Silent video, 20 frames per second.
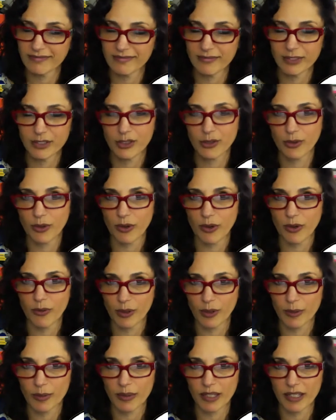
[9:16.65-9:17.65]
which you
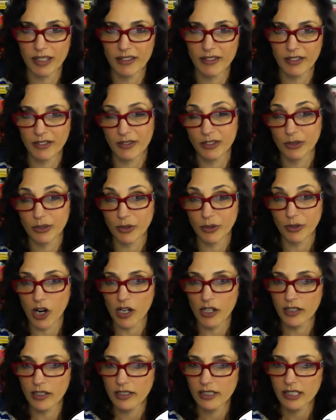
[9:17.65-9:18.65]
will be, which you
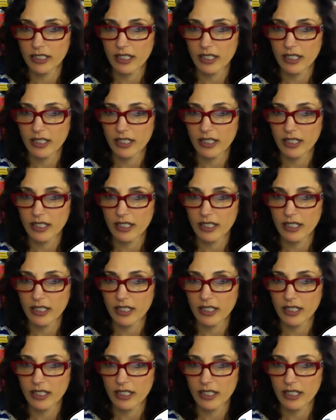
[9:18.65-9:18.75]
are,